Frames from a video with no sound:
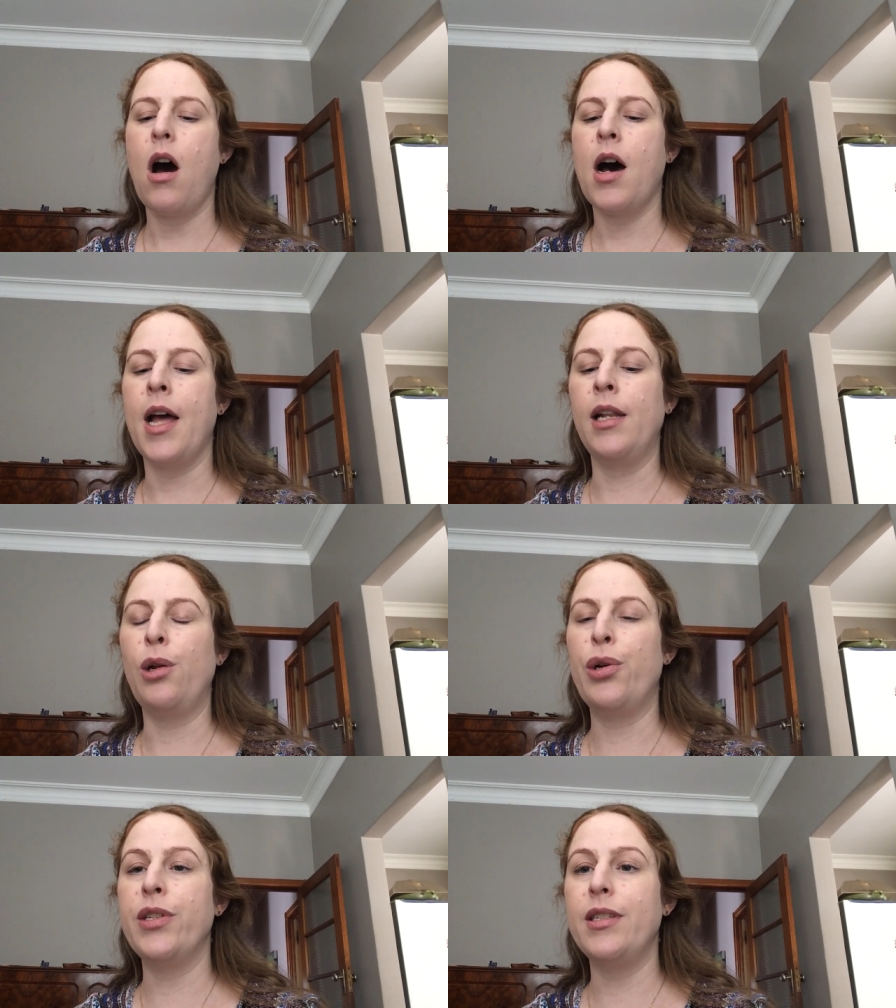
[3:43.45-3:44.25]
I
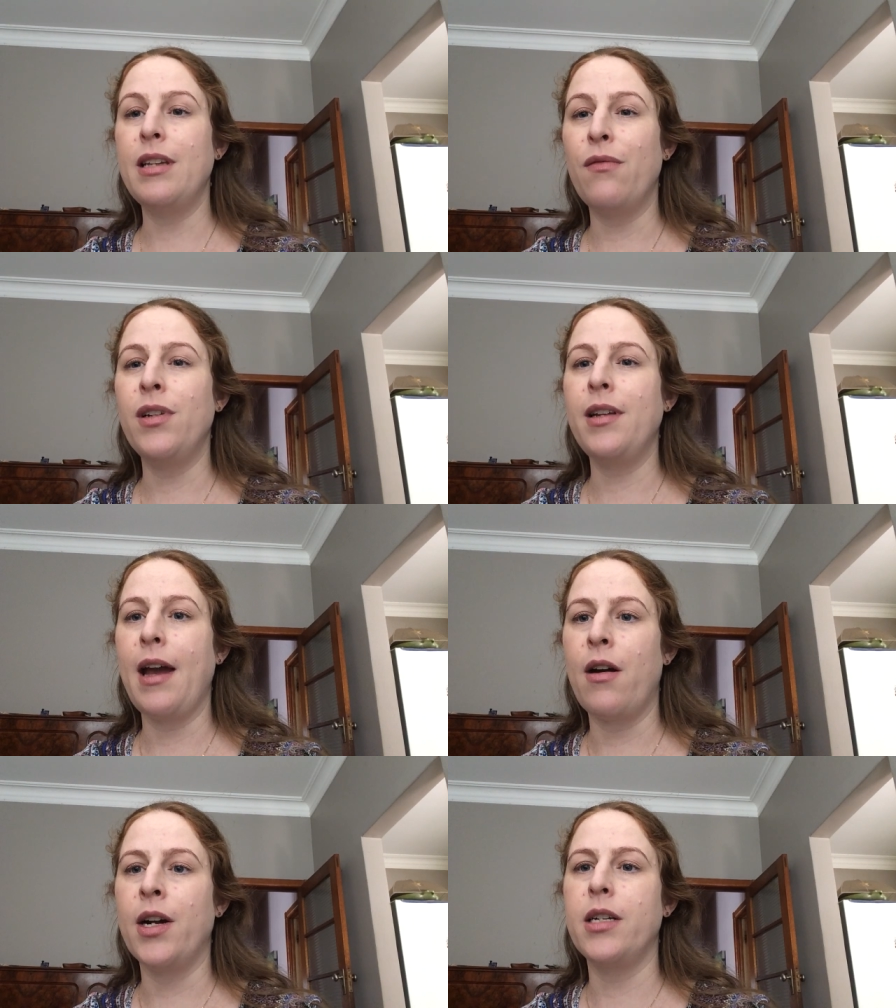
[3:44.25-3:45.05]
learnt seven
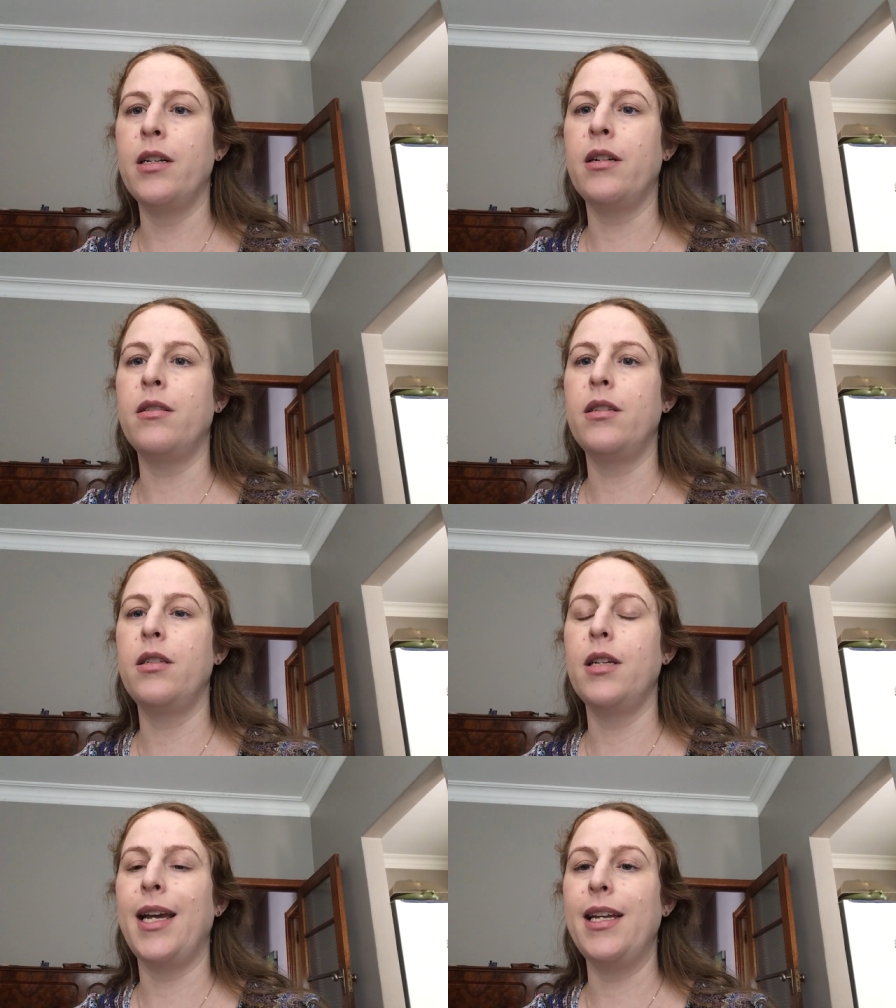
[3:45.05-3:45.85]

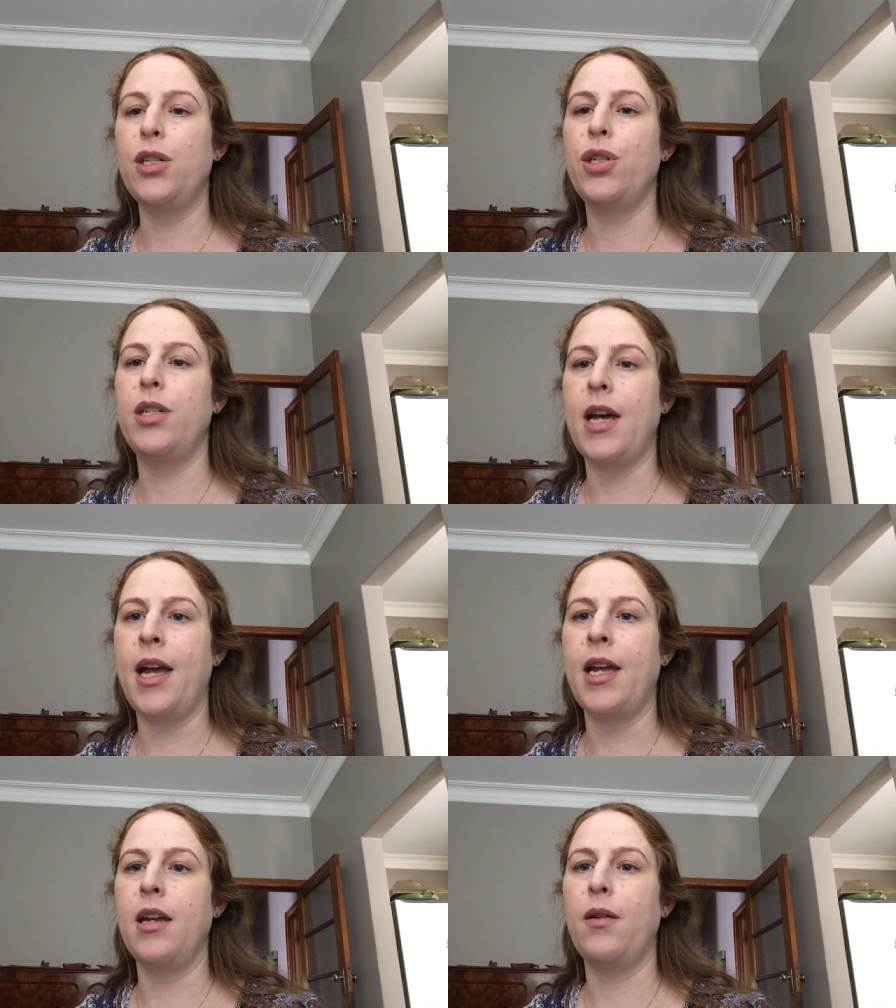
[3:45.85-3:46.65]
characters each
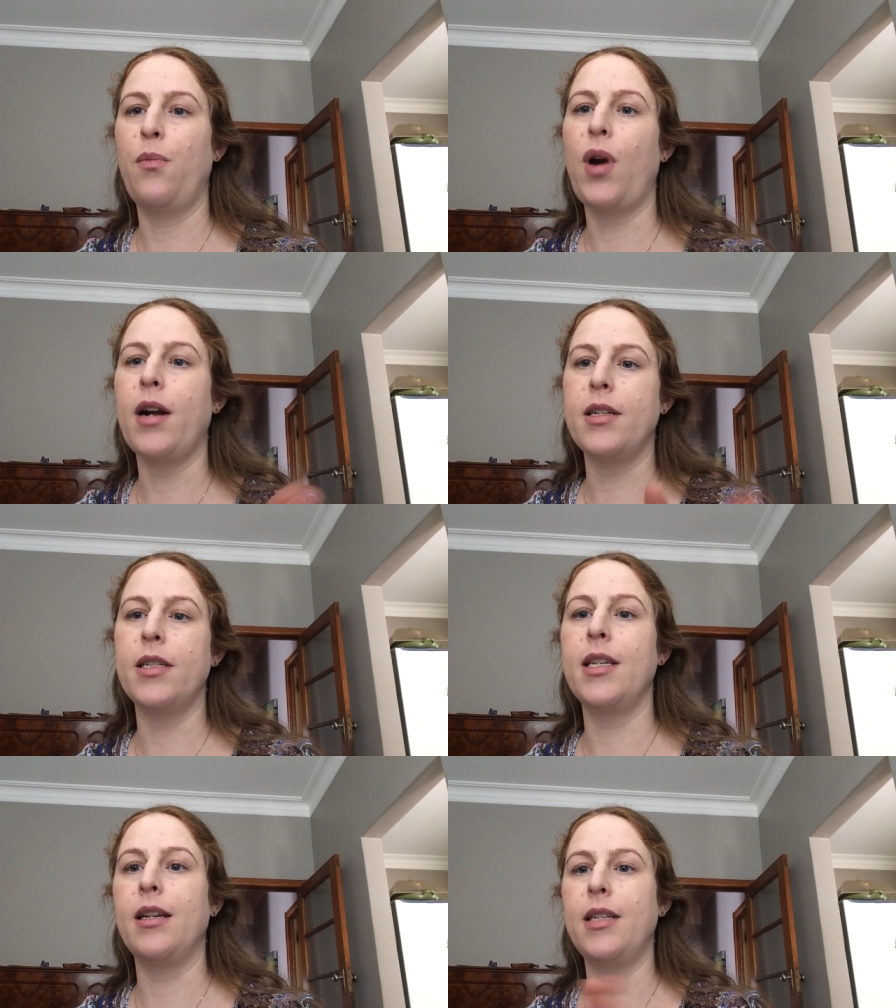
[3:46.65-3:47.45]
day,
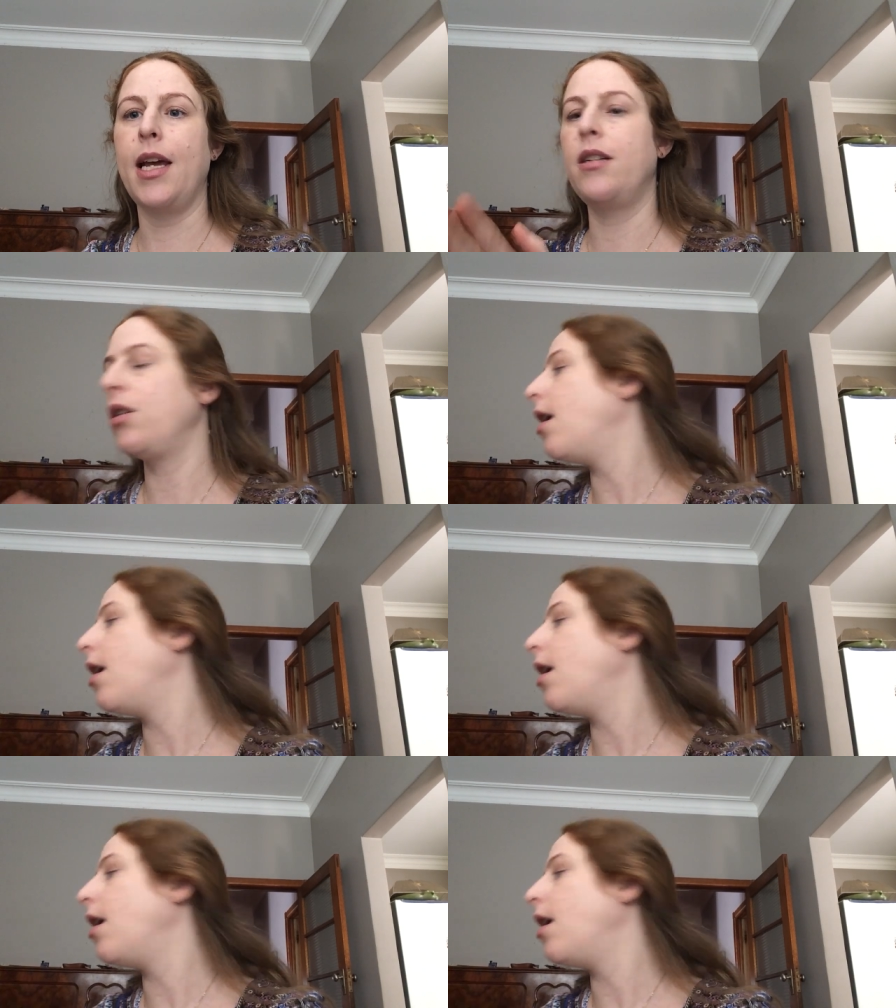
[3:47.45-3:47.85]
practicing 10